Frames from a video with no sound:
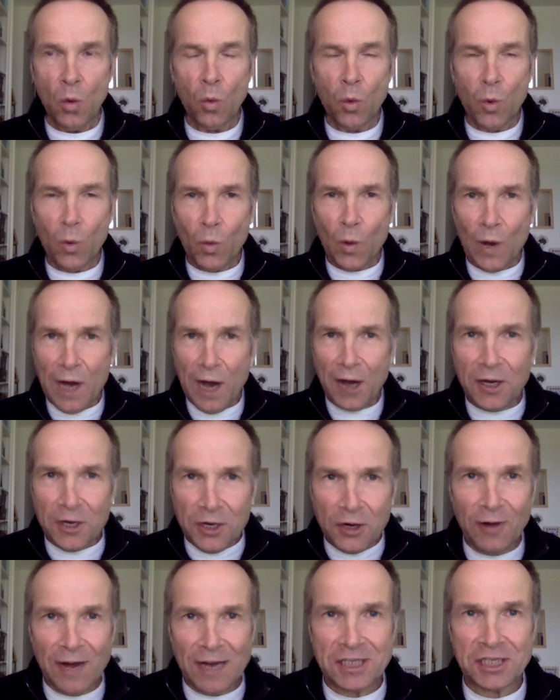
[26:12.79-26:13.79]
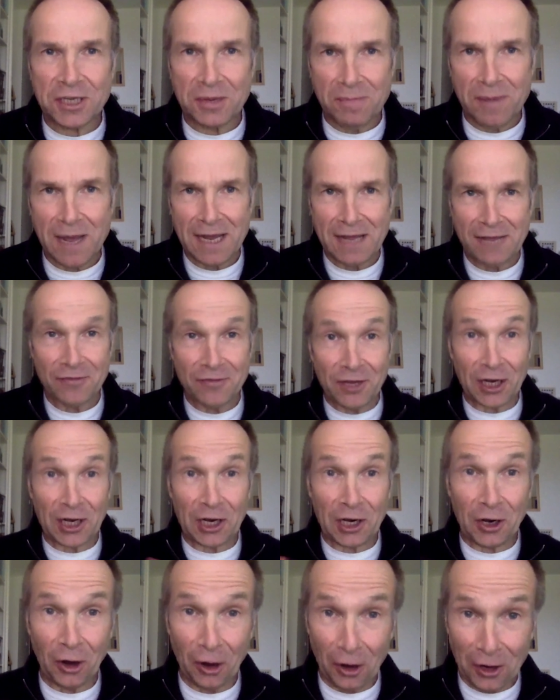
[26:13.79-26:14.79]
We underestimate the
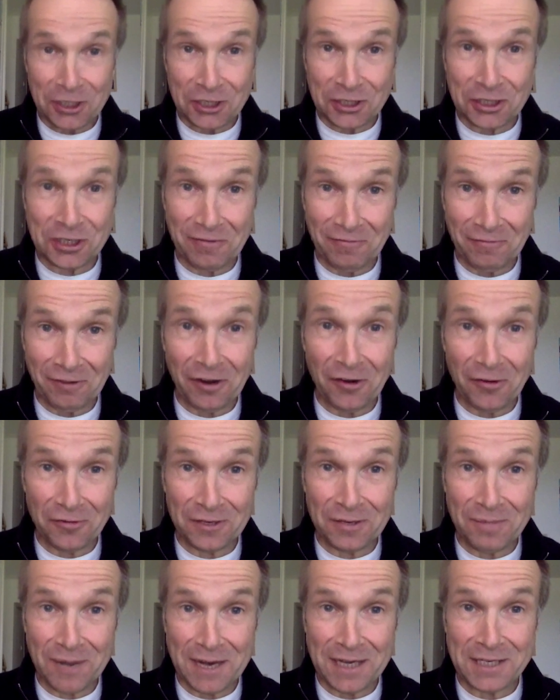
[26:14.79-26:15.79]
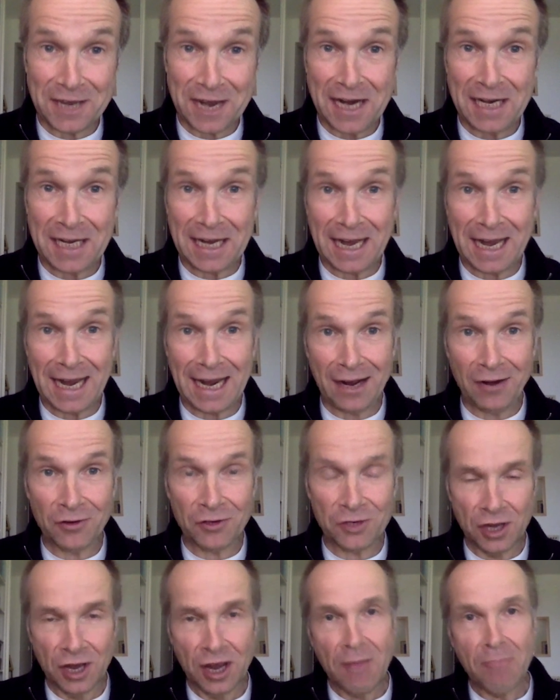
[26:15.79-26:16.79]
costs involved in maintaining a
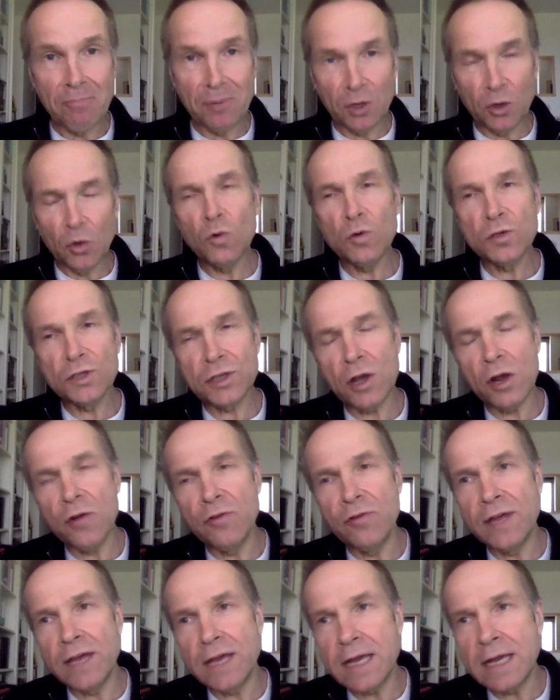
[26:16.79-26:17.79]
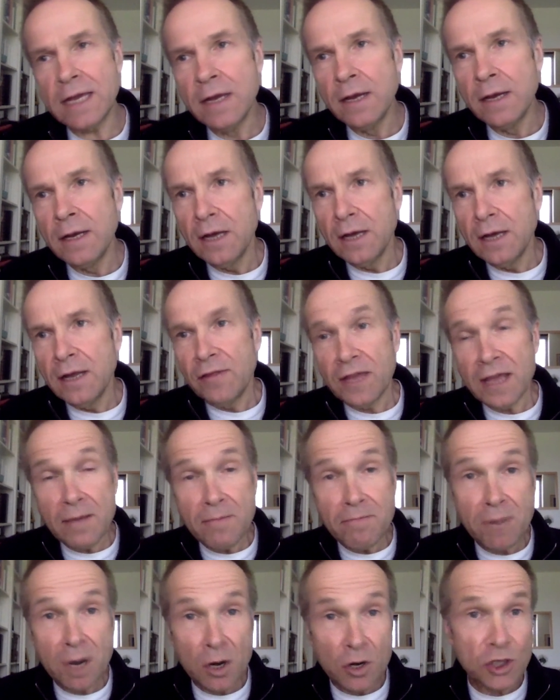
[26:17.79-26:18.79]
house, but also the
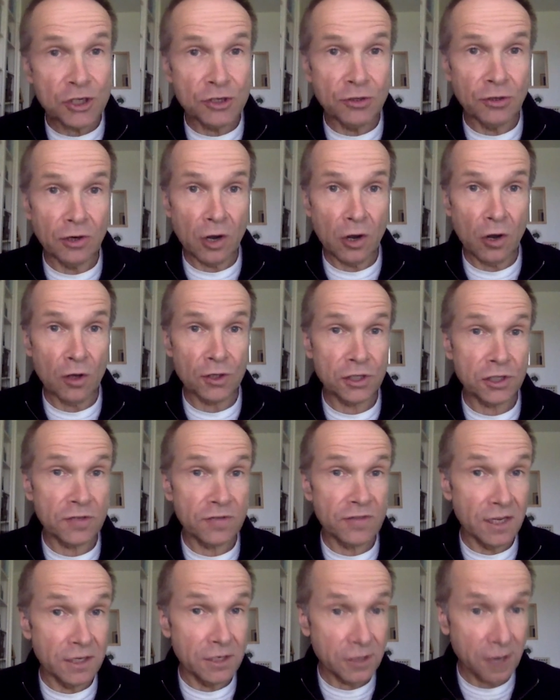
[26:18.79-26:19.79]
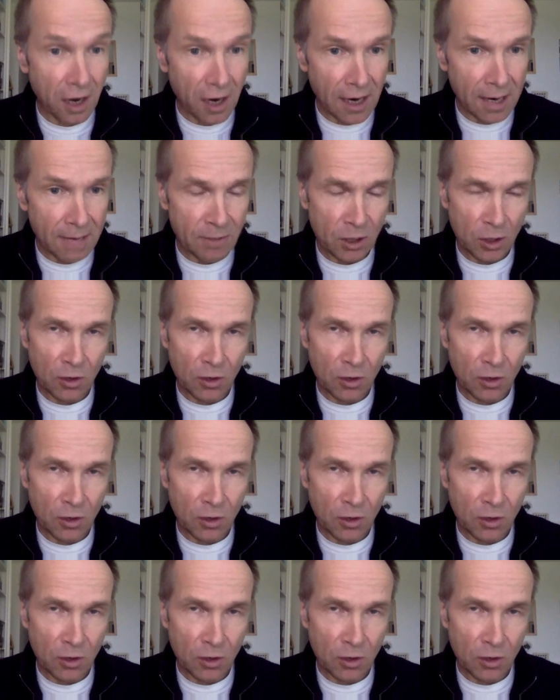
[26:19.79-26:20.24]
emotional costs and the time